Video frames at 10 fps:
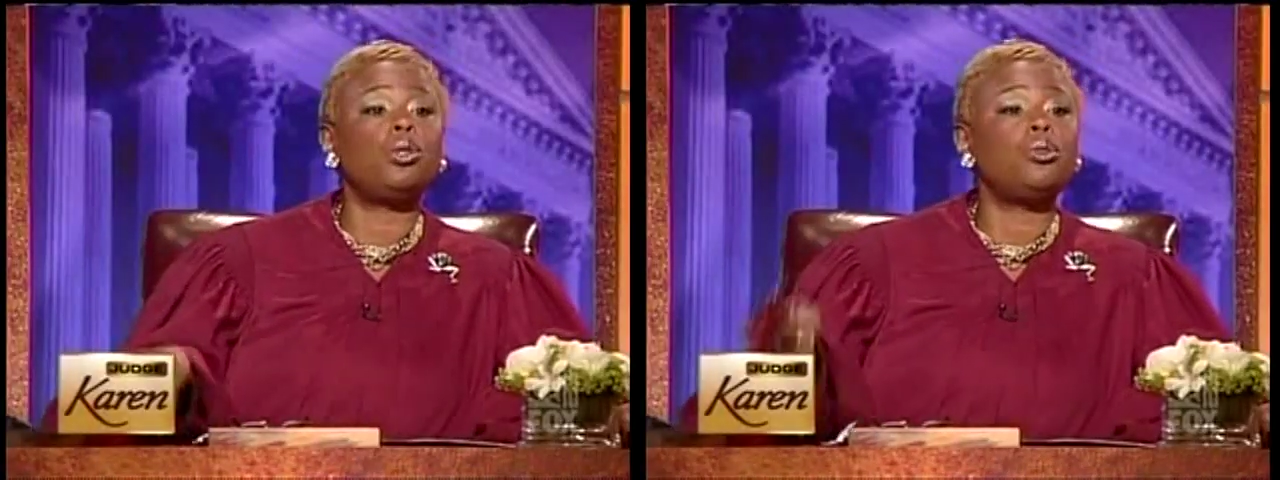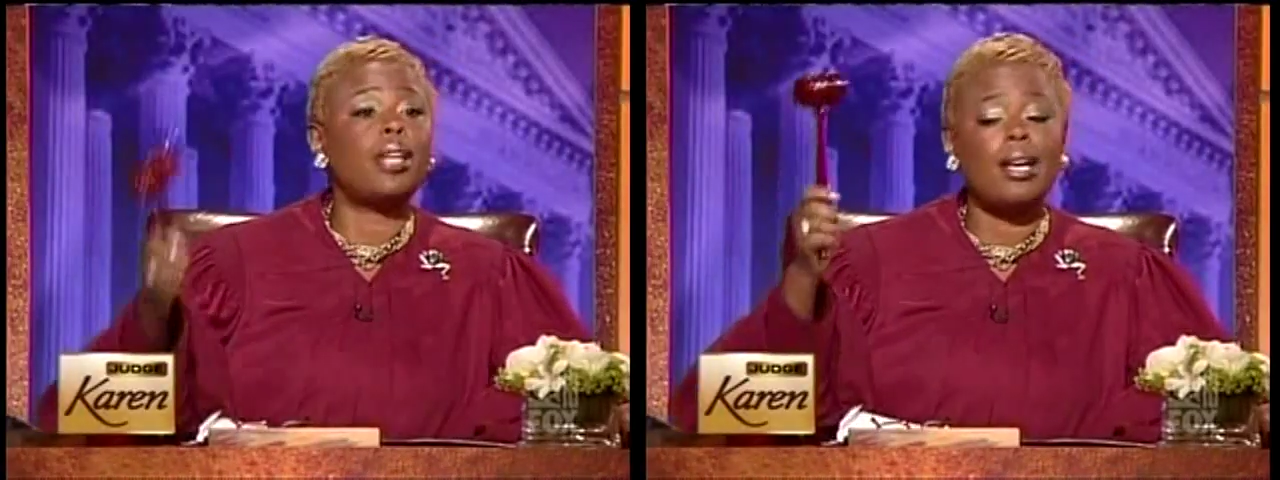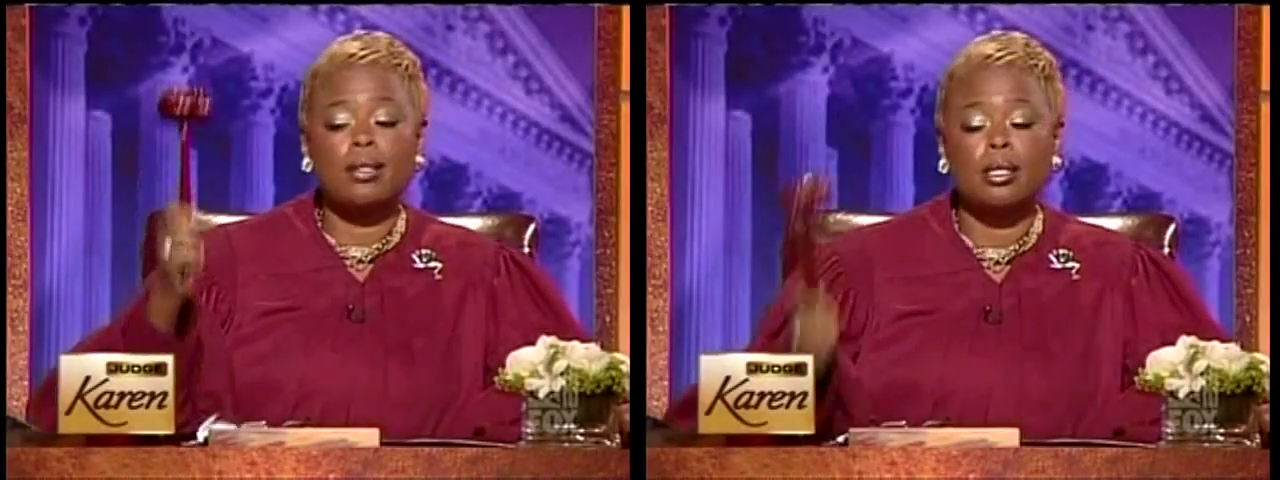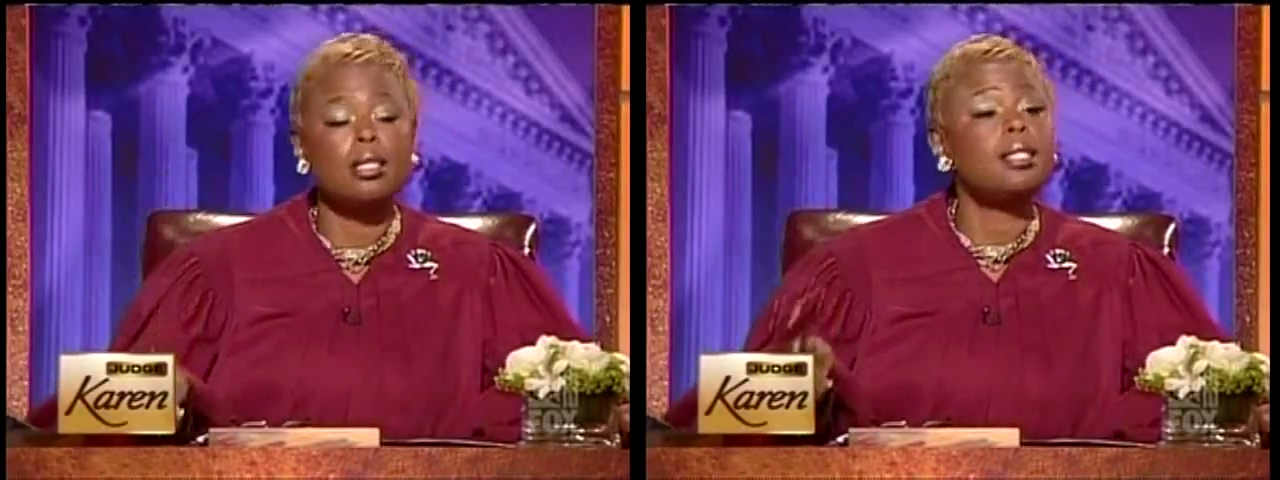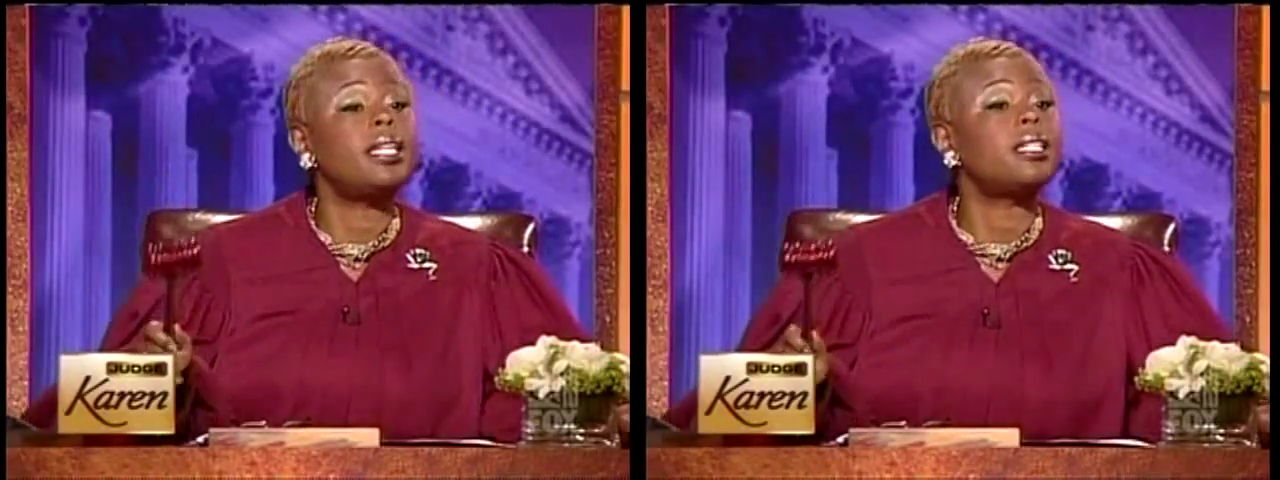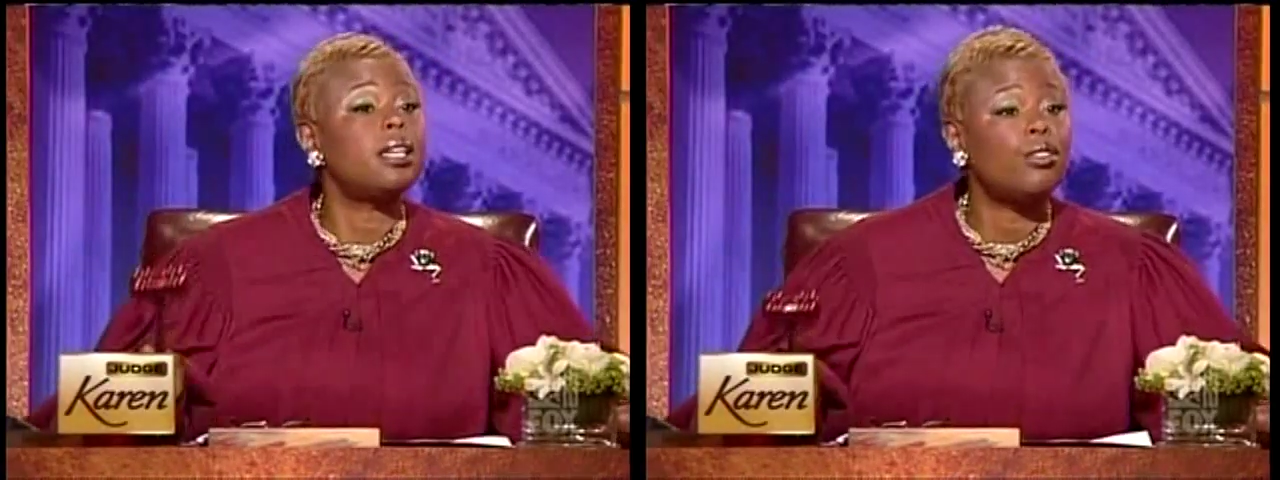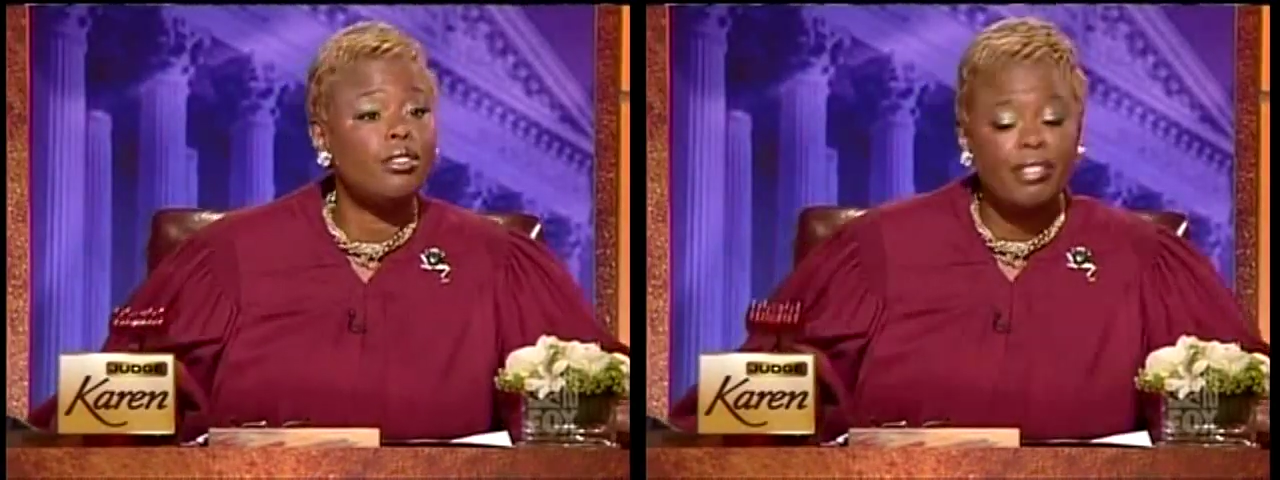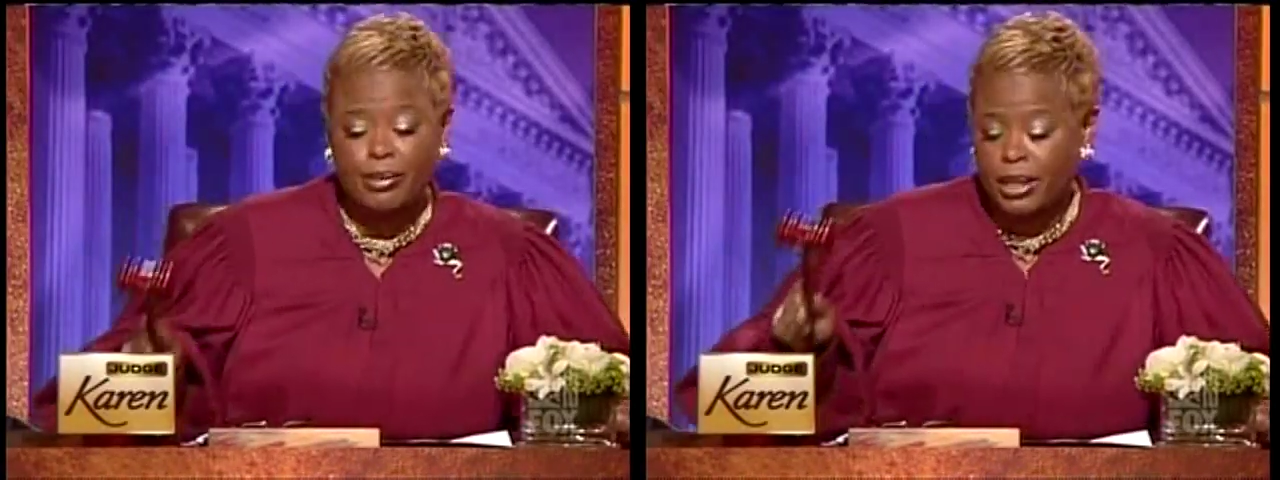
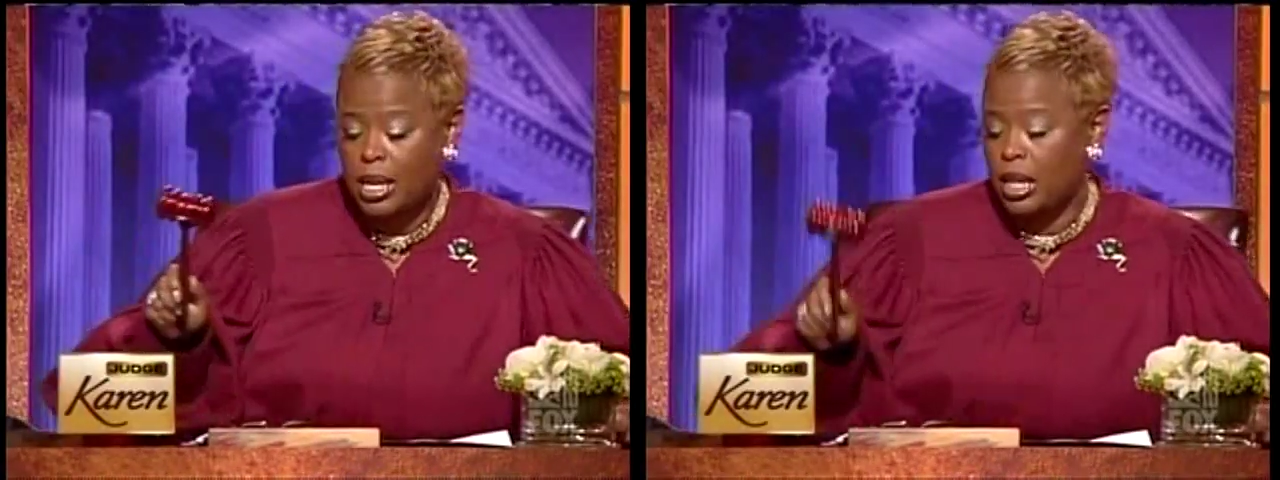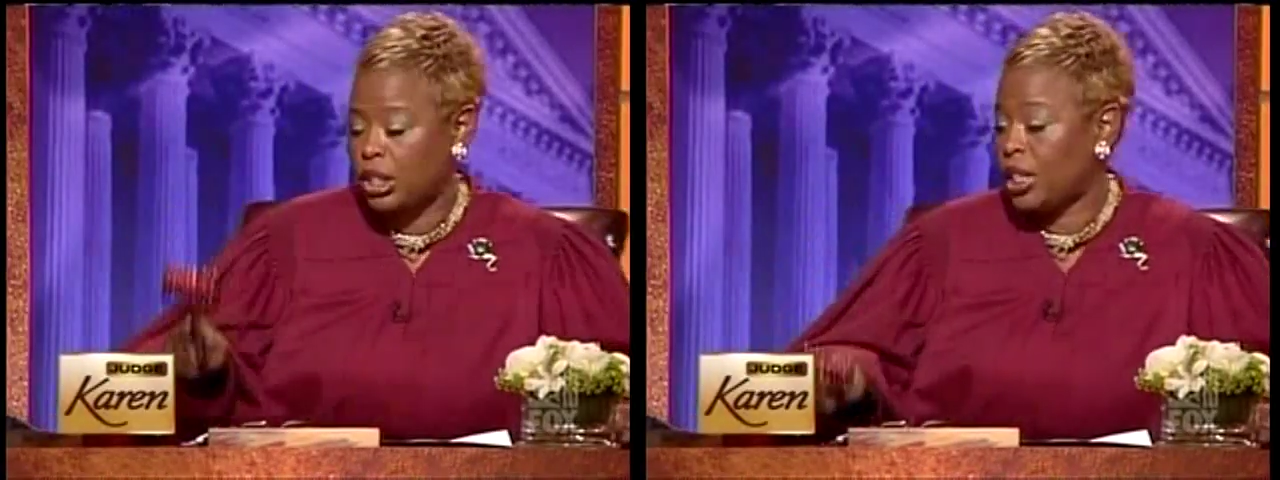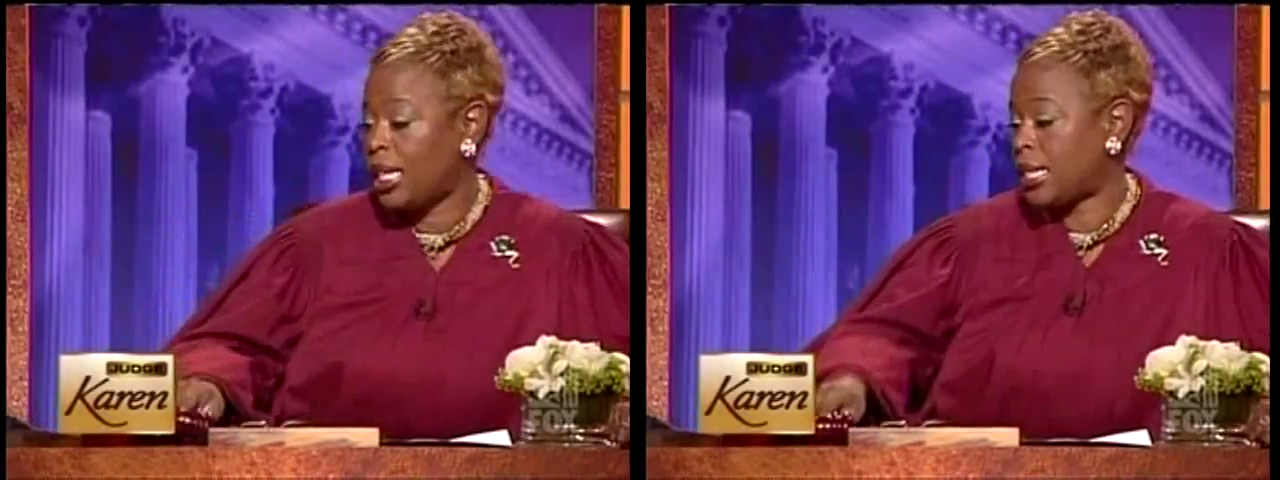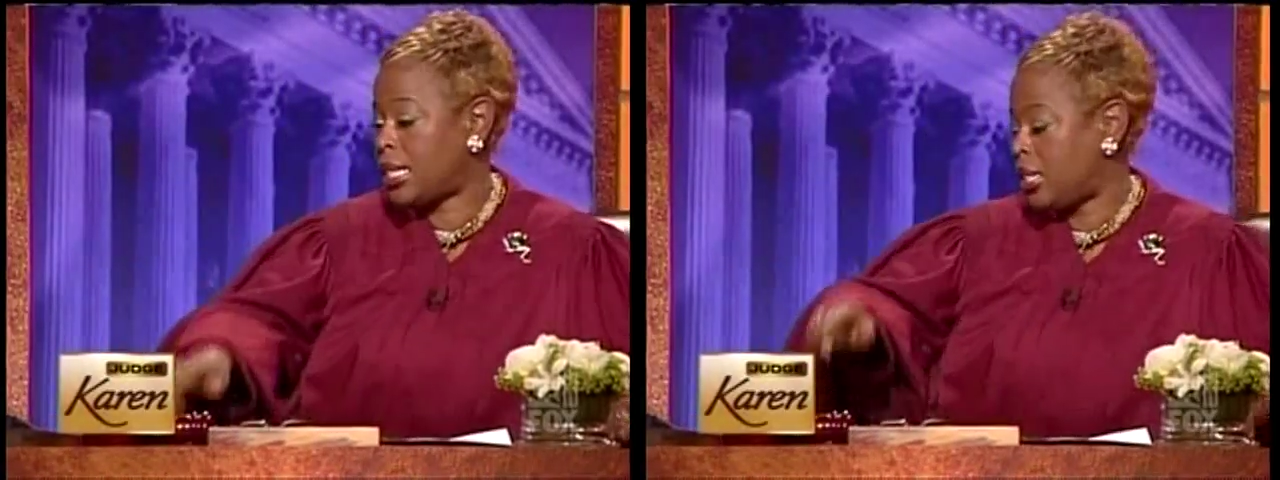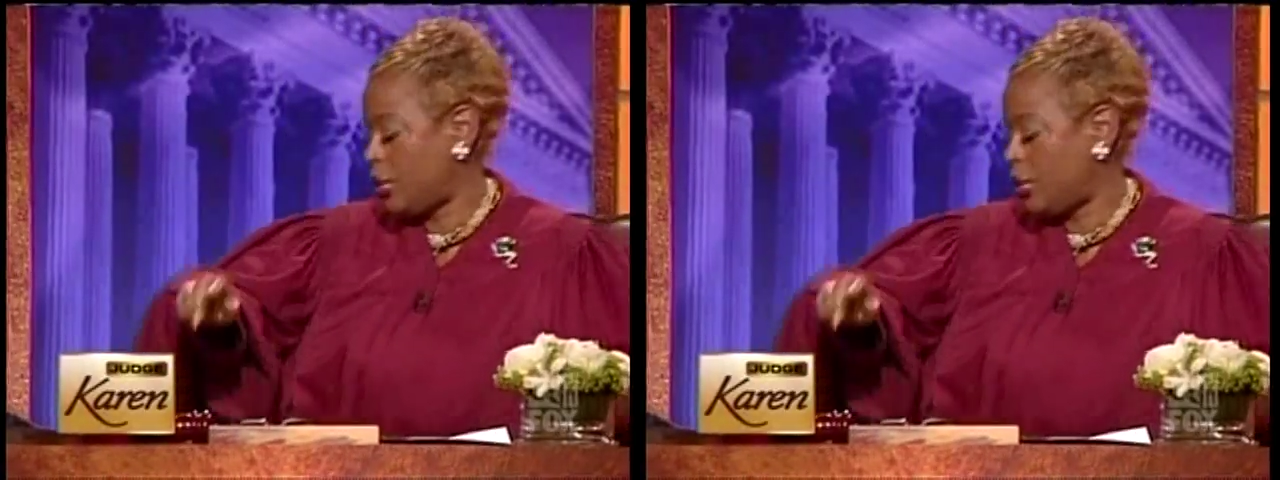$2,650. Good luck to